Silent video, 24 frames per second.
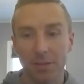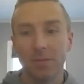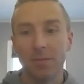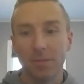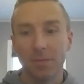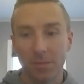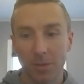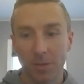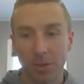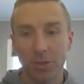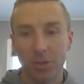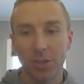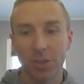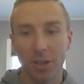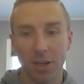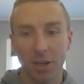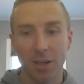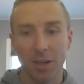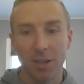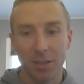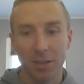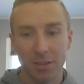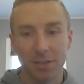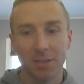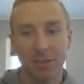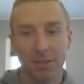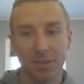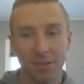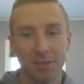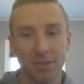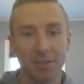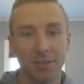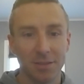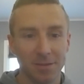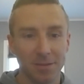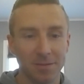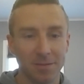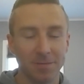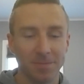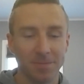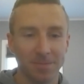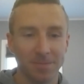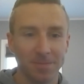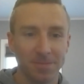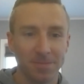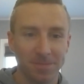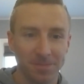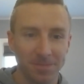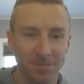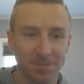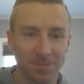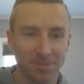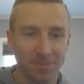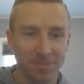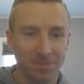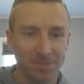You need a sure. bigger radius. It takes longer